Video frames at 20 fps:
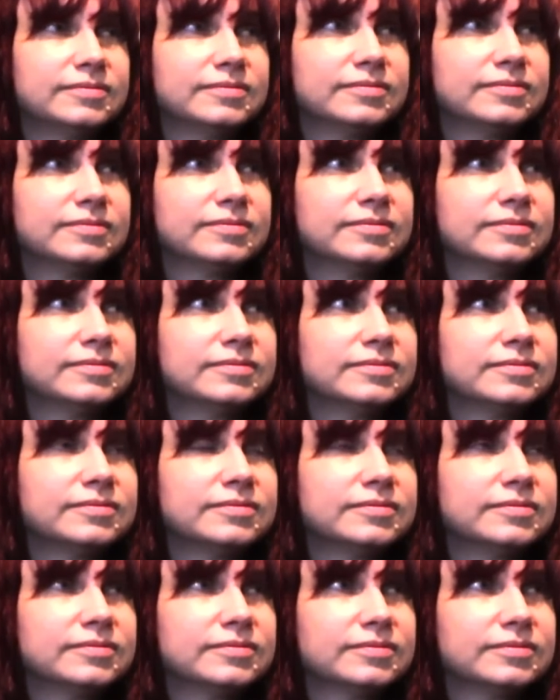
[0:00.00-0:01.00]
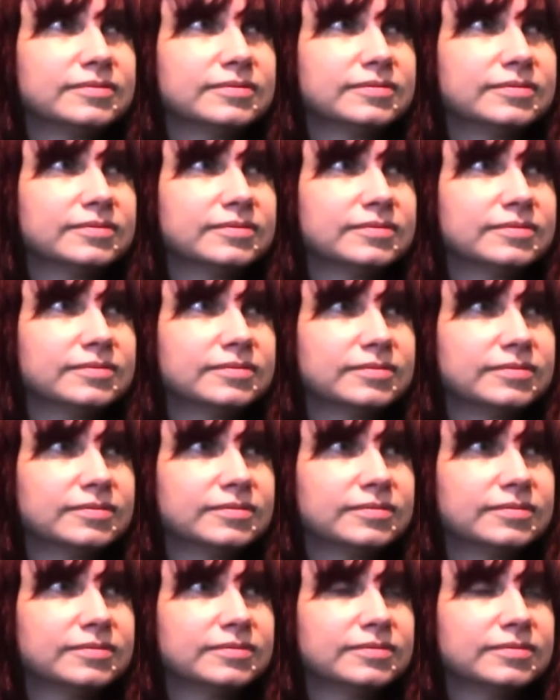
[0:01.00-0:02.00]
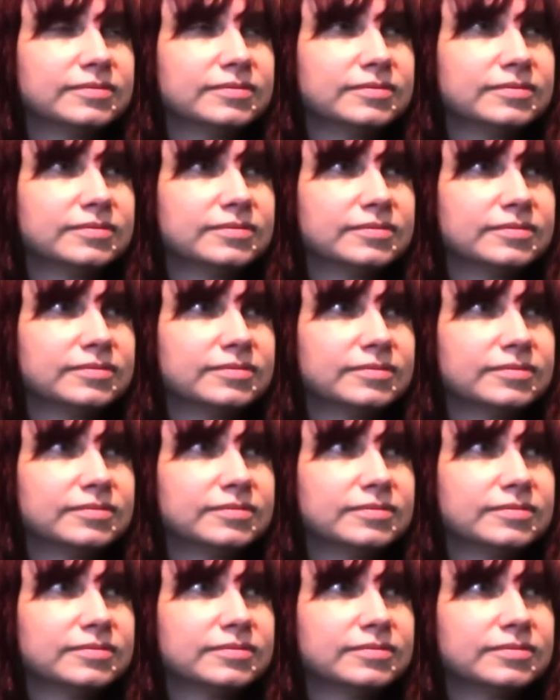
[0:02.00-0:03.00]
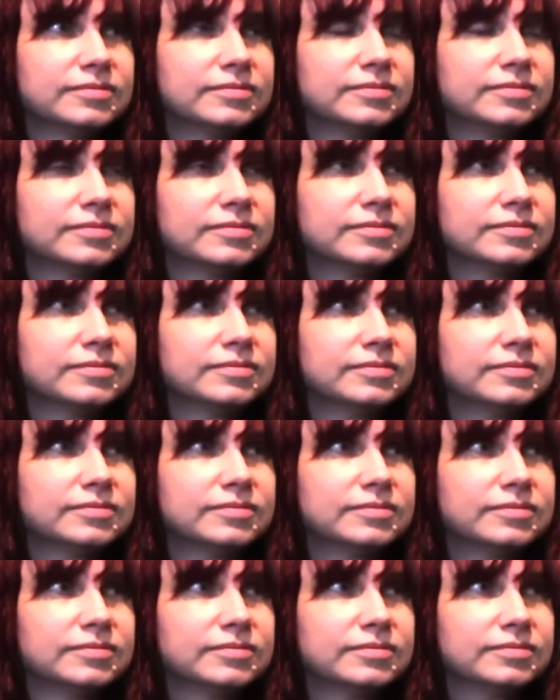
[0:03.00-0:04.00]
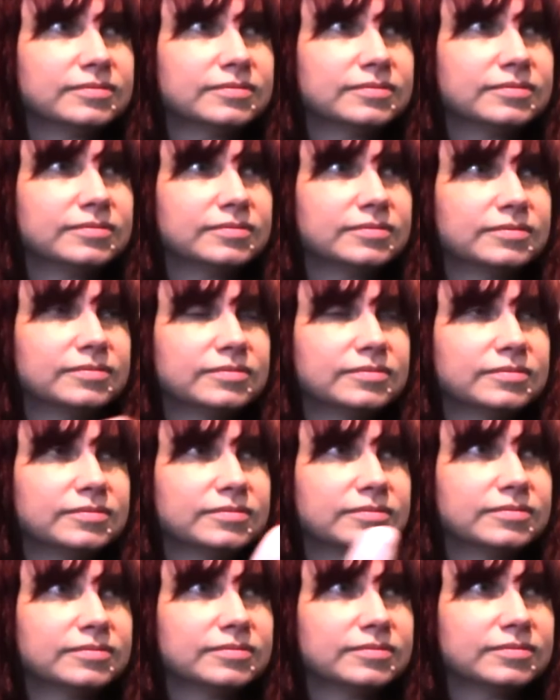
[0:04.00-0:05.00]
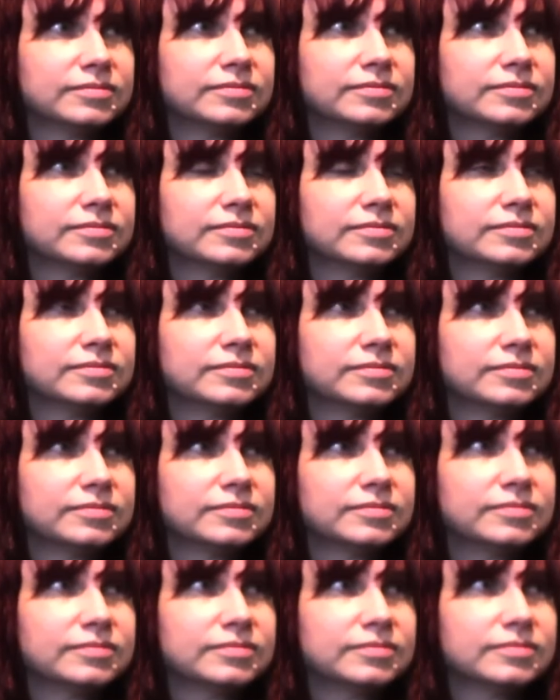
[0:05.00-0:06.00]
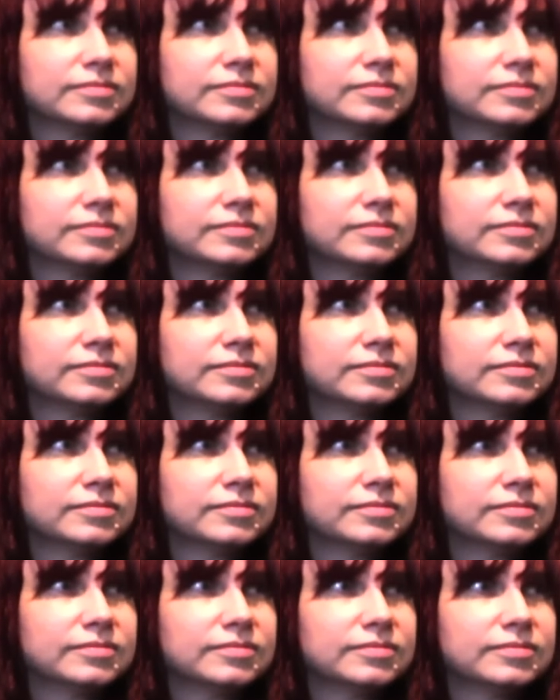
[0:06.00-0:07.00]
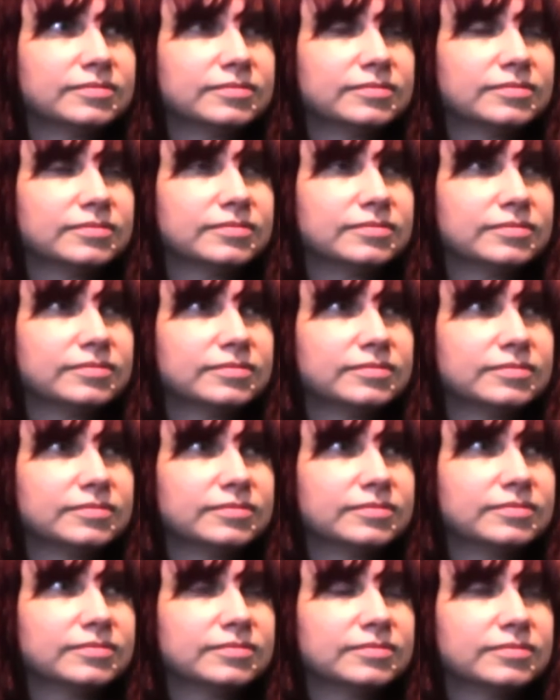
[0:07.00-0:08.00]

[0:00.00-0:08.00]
The person shown says nothing.